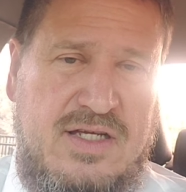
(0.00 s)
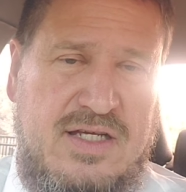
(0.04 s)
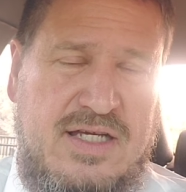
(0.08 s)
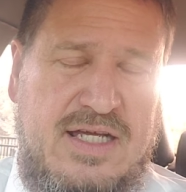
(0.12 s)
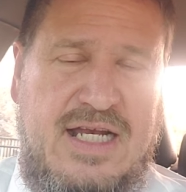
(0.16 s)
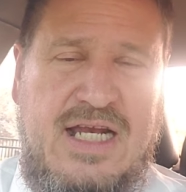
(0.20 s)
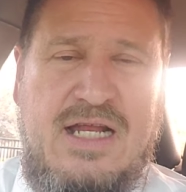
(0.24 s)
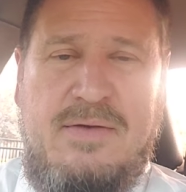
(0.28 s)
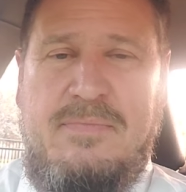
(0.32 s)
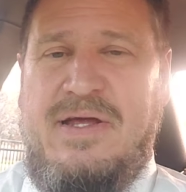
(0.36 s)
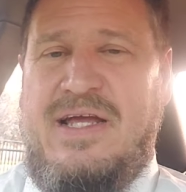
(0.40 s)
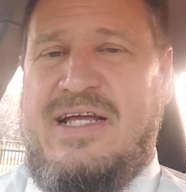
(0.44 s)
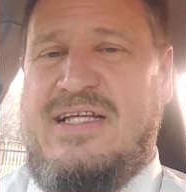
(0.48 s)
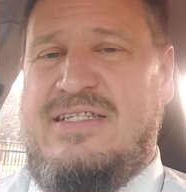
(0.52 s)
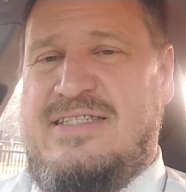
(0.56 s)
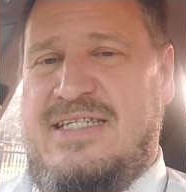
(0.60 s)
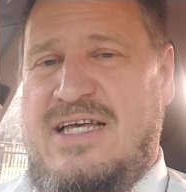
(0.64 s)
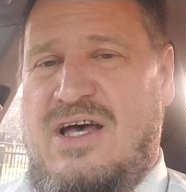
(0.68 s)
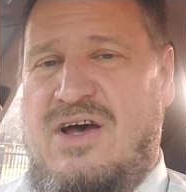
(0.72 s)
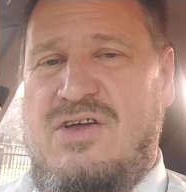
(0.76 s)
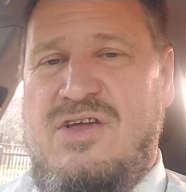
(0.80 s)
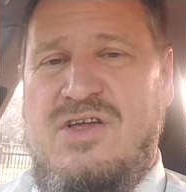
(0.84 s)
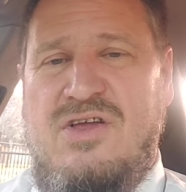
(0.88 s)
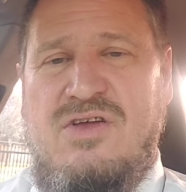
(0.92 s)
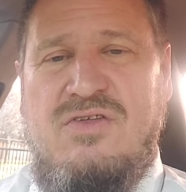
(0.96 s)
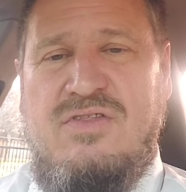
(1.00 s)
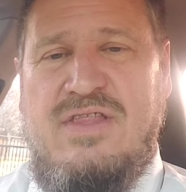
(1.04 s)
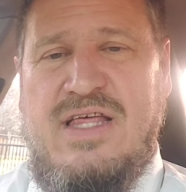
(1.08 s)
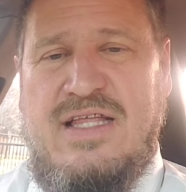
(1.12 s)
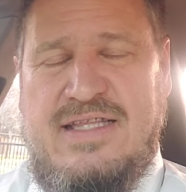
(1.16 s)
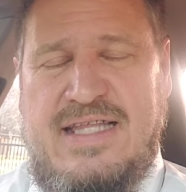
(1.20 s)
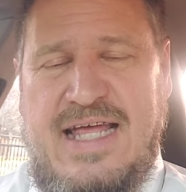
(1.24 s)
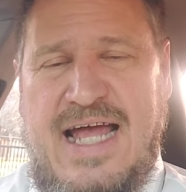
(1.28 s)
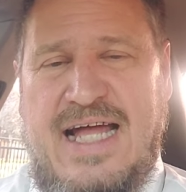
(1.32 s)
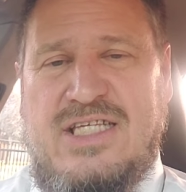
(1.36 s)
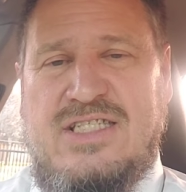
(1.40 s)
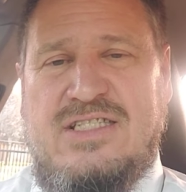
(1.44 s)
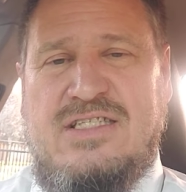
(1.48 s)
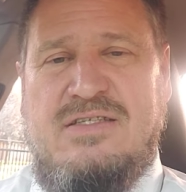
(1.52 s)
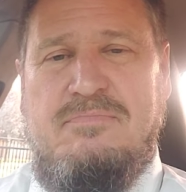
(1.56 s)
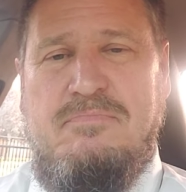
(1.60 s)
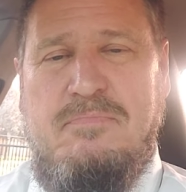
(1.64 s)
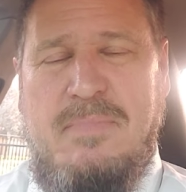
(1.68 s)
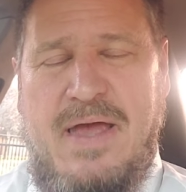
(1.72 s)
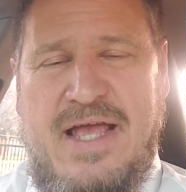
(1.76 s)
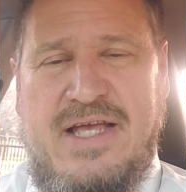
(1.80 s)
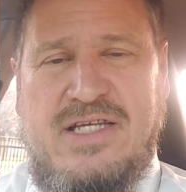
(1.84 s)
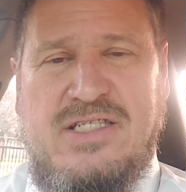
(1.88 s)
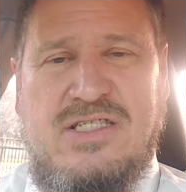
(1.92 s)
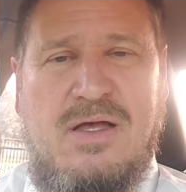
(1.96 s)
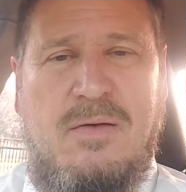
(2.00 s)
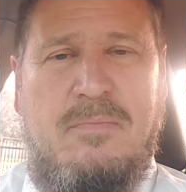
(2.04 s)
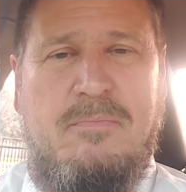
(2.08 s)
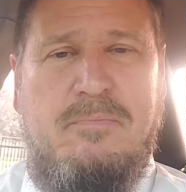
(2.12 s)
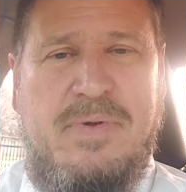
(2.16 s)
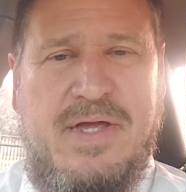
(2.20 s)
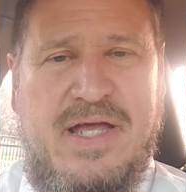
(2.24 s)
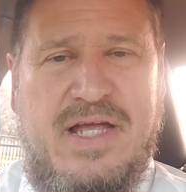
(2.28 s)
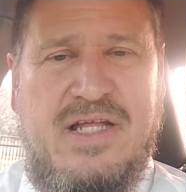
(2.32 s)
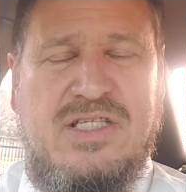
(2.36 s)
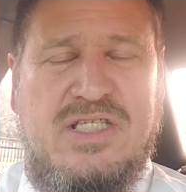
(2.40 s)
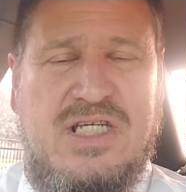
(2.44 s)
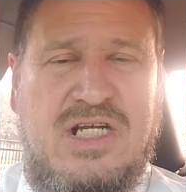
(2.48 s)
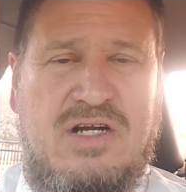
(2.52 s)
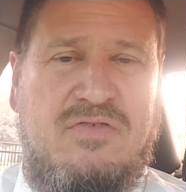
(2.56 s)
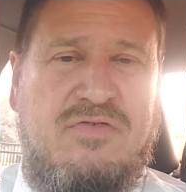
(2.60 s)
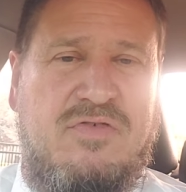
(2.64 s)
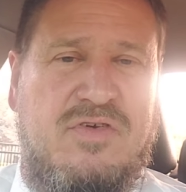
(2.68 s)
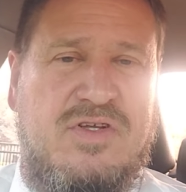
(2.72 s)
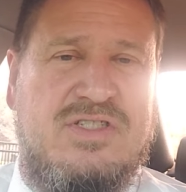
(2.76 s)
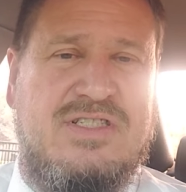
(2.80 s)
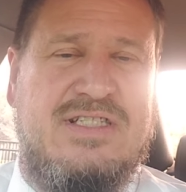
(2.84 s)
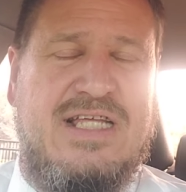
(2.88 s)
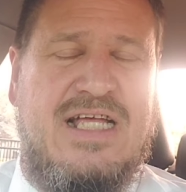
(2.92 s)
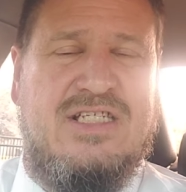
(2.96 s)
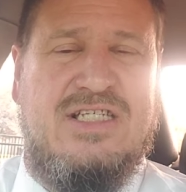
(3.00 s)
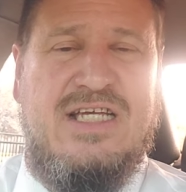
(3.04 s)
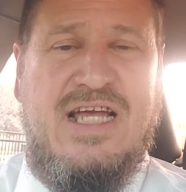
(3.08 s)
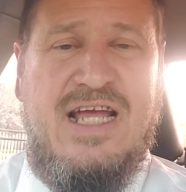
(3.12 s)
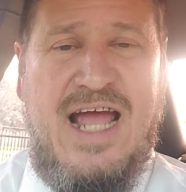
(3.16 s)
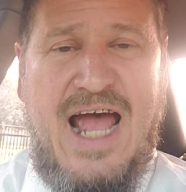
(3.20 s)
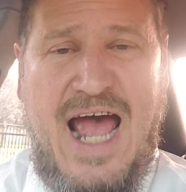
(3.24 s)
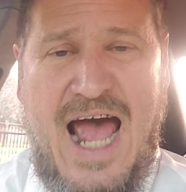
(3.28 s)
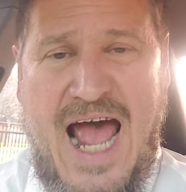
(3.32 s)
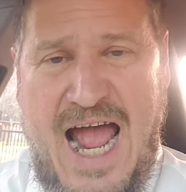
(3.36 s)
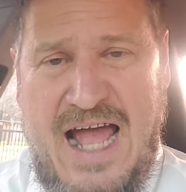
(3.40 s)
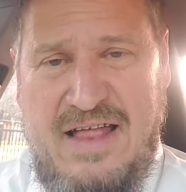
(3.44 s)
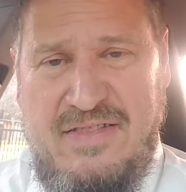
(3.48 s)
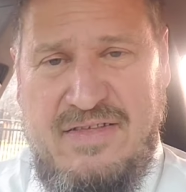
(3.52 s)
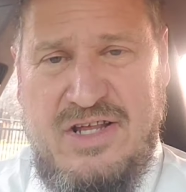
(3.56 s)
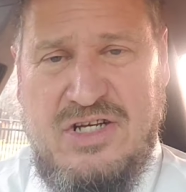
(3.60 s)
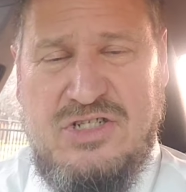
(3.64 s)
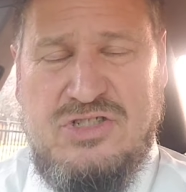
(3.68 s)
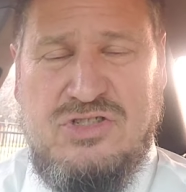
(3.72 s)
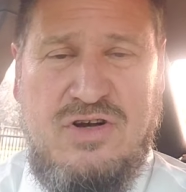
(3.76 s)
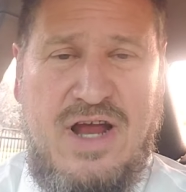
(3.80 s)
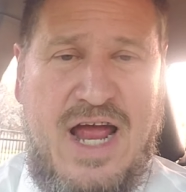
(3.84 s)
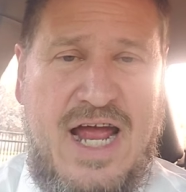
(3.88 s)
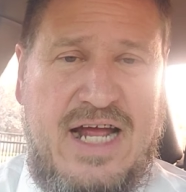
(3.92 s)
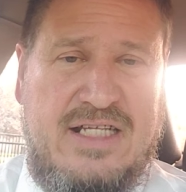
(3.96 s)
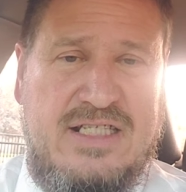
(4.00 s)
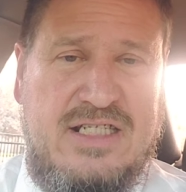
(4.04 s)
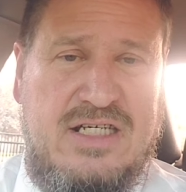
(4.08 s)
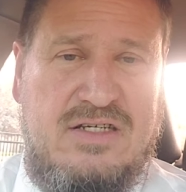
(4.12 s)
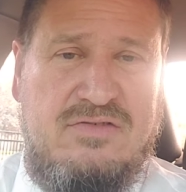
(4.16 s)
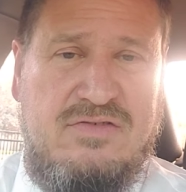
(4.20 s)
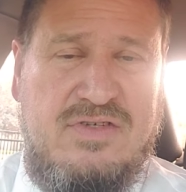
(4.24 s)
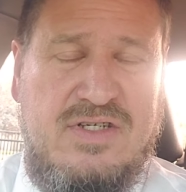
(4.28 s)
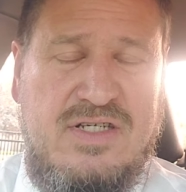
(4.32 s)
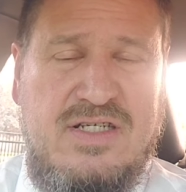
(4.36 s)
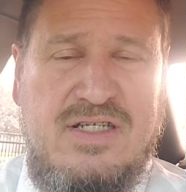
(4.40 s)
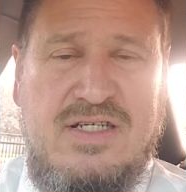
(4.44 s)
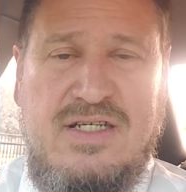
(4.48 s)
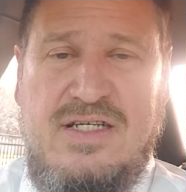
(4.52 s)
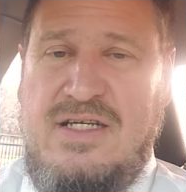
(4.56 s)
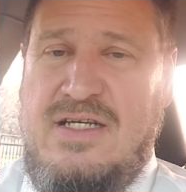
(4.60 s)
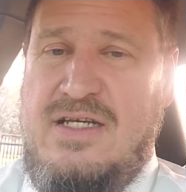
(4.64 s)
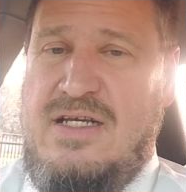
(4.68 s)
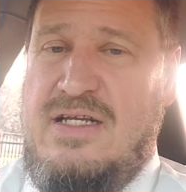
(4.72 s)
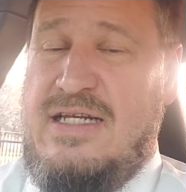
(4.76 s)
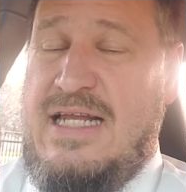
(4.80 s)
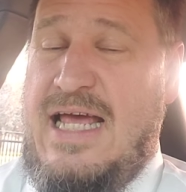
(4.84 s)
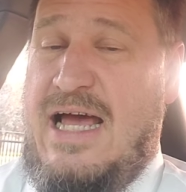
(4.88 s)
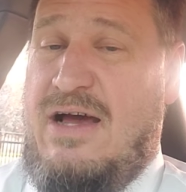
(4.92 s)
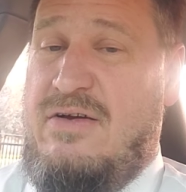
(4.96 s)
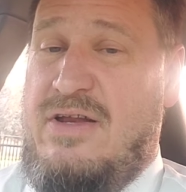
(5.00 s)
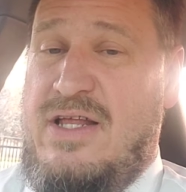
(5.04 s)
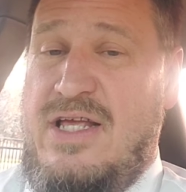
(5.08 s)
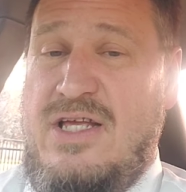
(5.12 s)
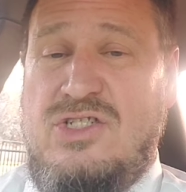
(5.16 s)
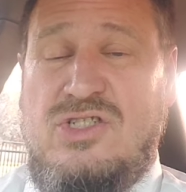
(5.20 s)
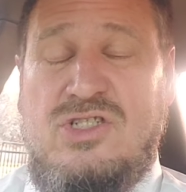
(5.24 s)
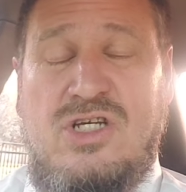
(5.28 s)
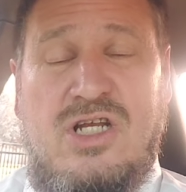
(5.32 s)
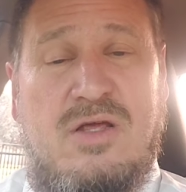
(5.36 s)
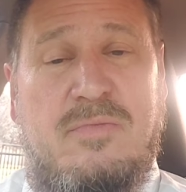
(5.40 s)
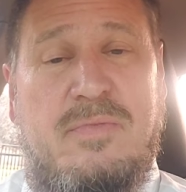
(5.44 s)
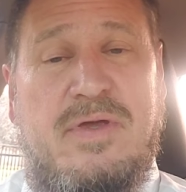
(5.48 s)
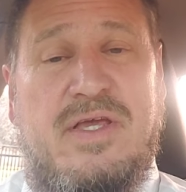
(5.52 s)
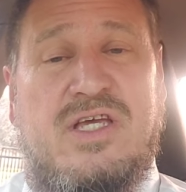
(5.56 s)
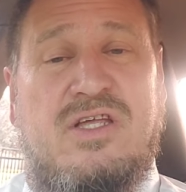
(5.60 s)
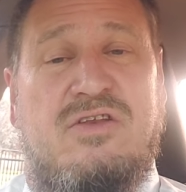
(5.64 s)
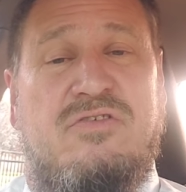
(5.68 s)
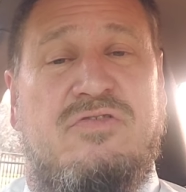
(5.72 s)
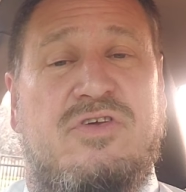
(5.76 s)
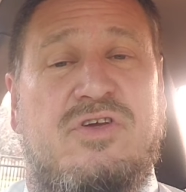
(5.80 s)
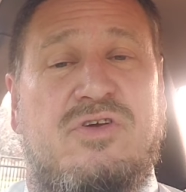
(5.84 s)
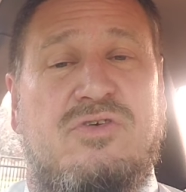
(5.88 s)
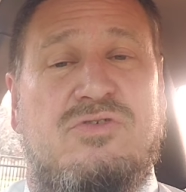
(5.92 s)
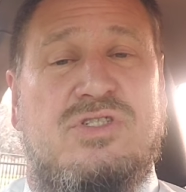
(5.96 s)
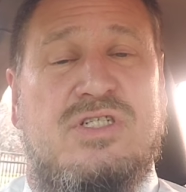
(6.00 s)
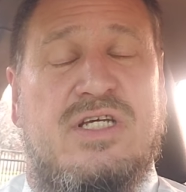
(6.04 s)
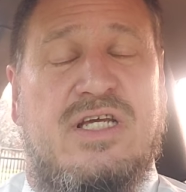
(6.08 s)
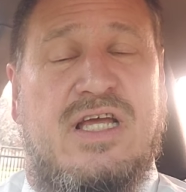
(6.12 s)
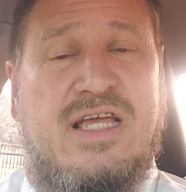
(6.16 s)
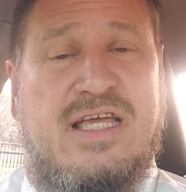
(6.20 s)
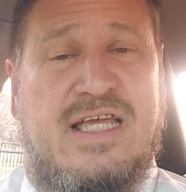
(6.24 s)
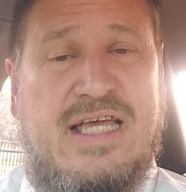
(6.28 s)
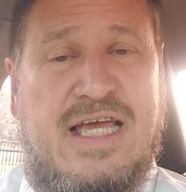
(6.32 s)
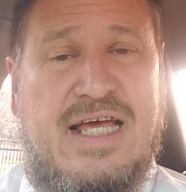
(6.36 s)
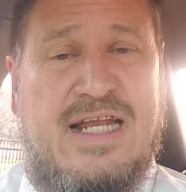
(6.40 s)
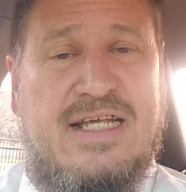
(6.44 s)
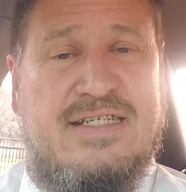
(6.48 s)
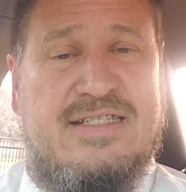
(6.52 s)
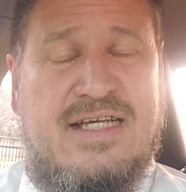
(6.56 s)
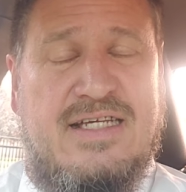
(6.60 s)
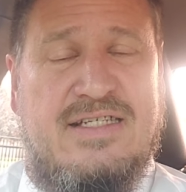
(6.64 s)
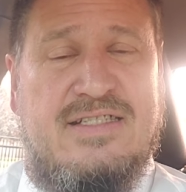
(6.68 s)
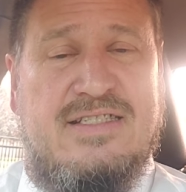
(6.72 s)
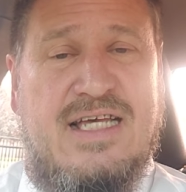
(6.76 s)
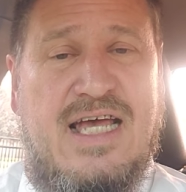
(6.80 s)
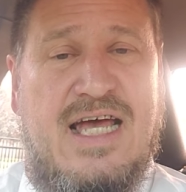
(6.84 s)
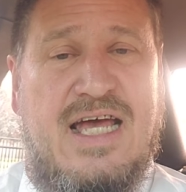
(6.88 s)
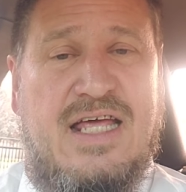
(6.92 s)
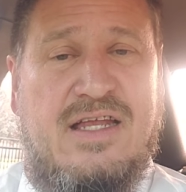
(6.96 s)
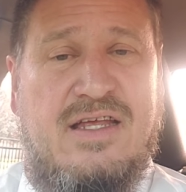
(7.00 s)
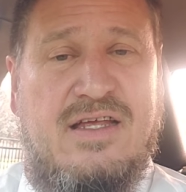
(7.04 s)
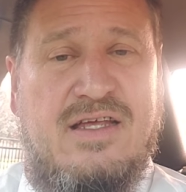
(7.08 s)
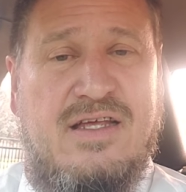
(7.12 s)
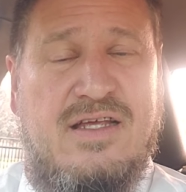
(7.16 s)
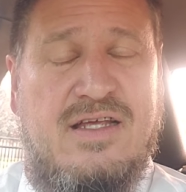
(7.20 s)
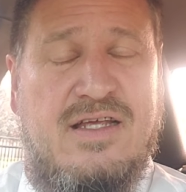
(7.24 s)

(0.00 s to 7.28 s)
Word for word: And anybody can tell you that that makes a big difference. That's highly attractive. Now, it is going to be confusing, again, as I said.